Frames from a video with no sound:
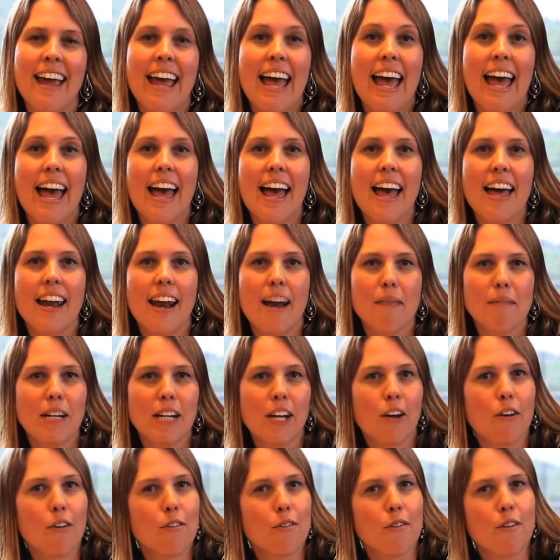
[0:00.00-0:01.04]
and I'm going to
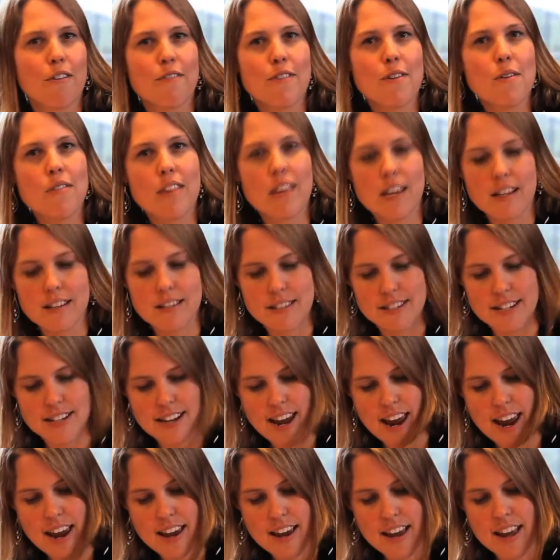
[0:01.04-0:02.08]
go through a few things
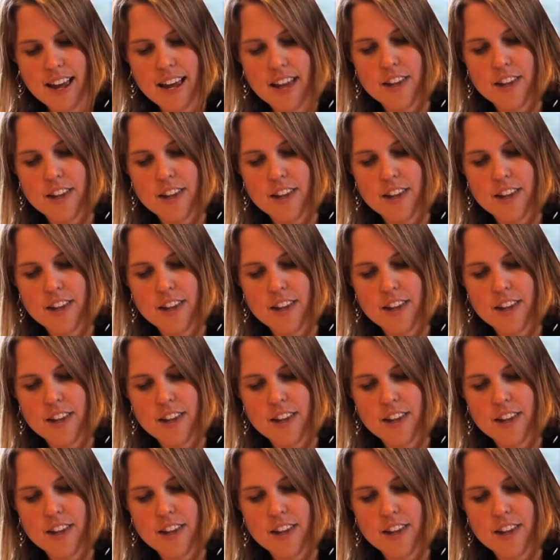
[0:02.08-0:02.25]
today.